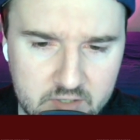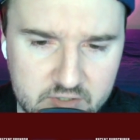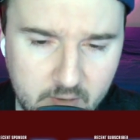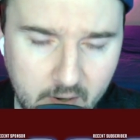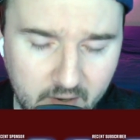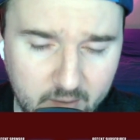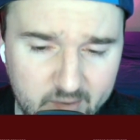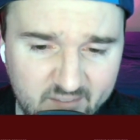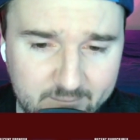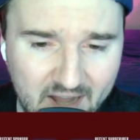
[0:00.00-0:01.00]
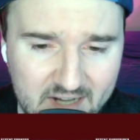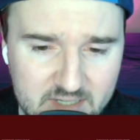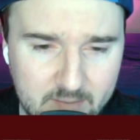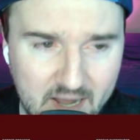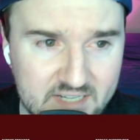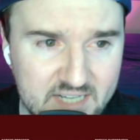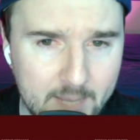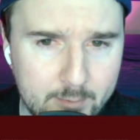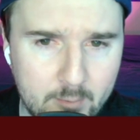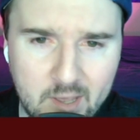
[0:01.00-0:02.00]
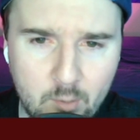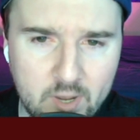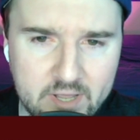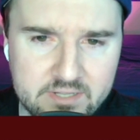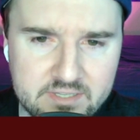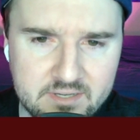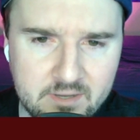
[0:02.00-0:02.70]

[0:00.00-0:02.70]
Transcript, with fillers: Toronto coming off back to back Tampa Bay wins.